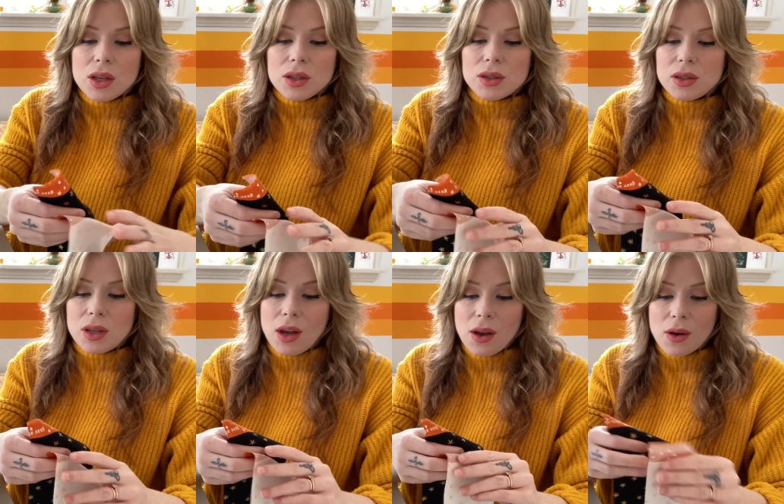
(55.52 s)

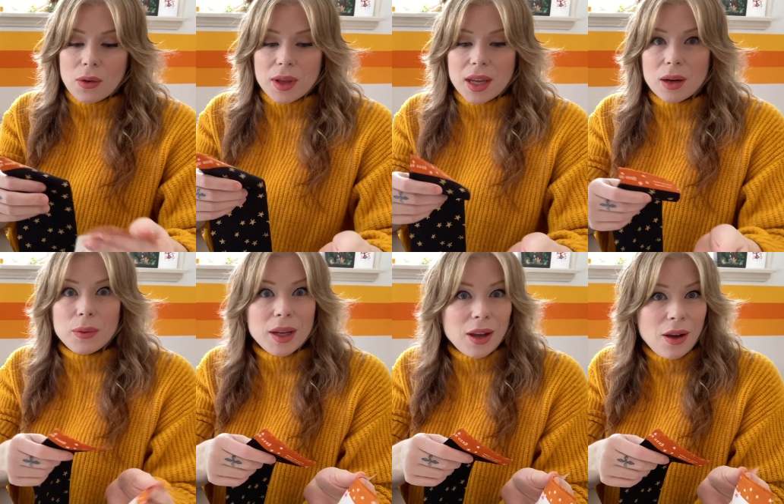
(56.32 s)
So here
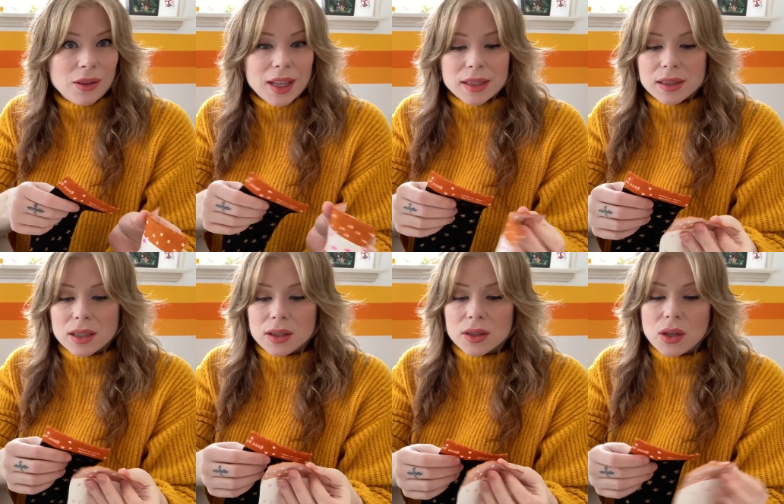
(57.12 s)
we go, let's
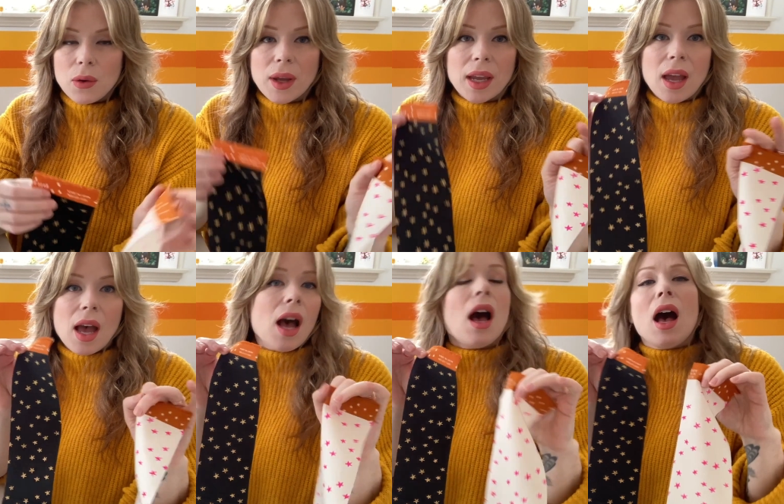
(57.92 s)
start sewing.
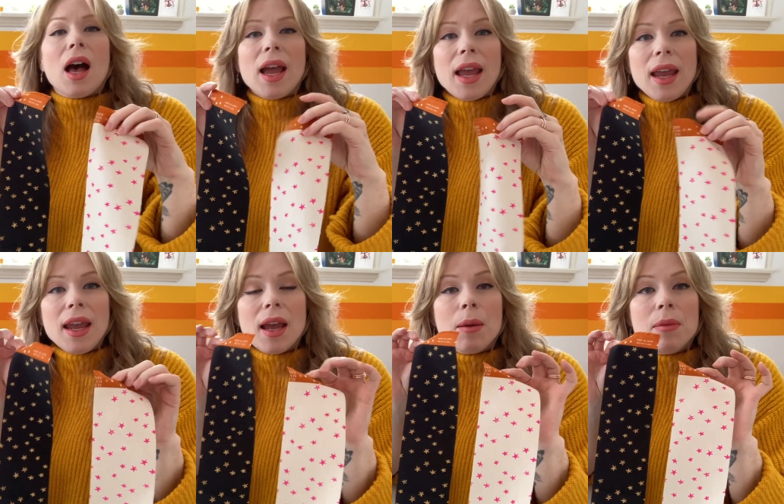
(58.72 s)

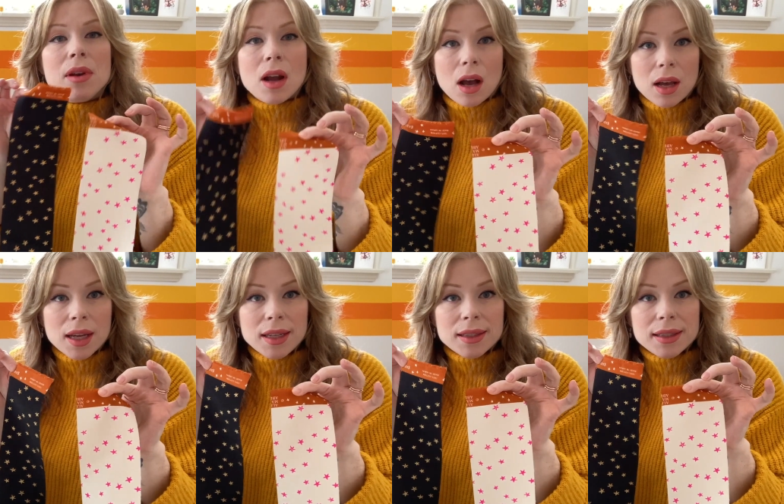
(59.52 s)
I am
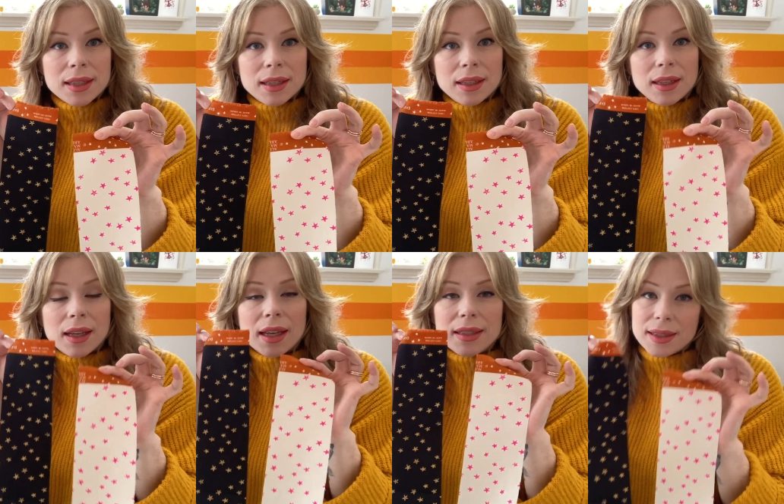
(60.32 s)
not
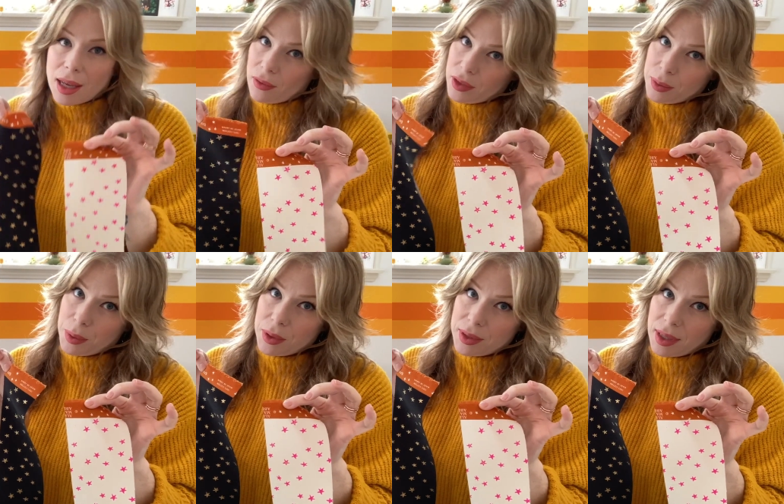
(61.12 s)
a salvage
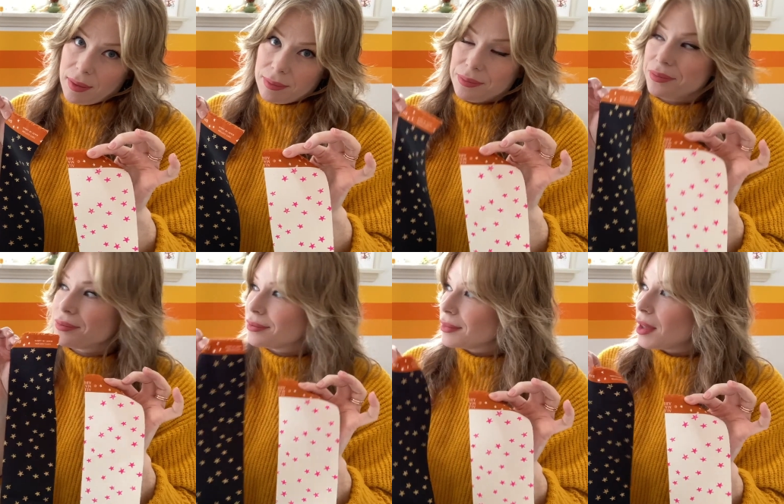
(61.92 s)
person.
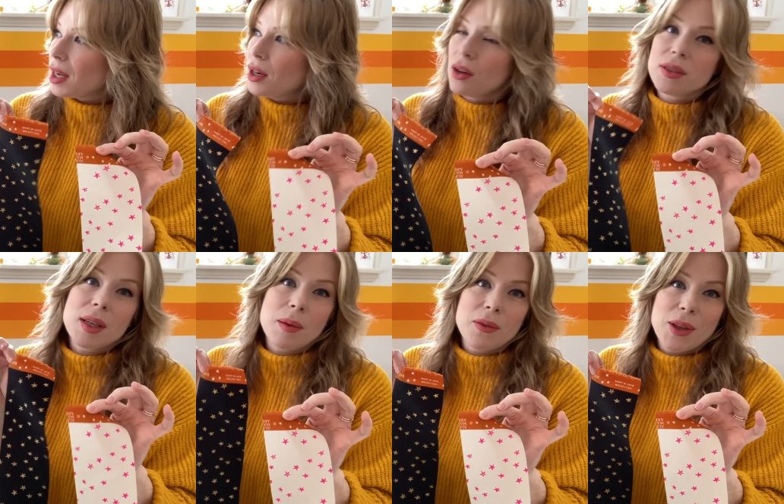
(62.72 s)
I know
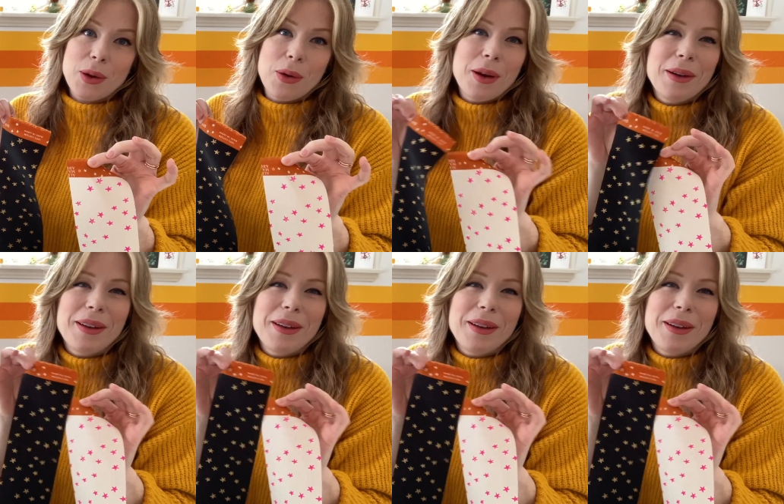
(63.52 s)
some of you